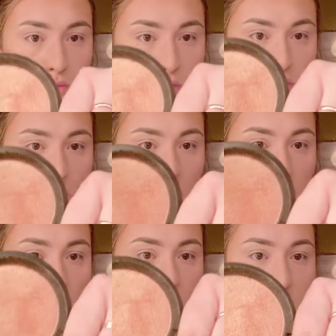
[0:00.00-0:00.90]
Oh my
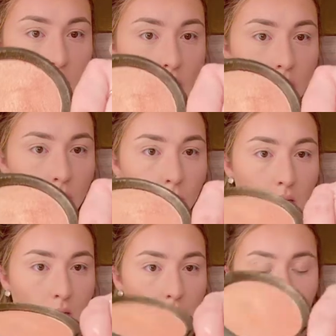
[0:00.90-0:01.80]
god, it's so
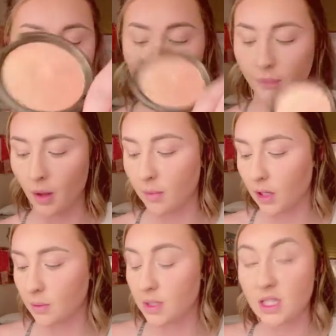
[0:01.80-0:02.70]
pretty. I'm
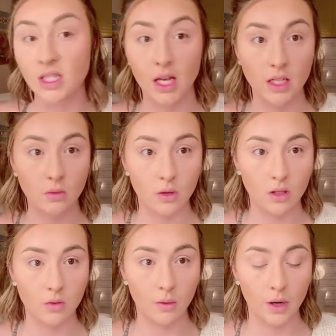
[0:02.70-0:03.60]
like obsessed with
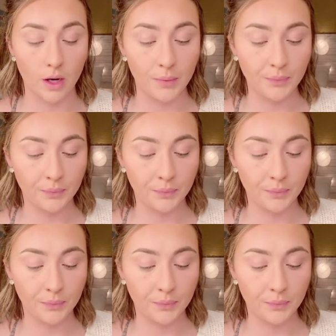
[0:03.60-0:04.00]
this one right now.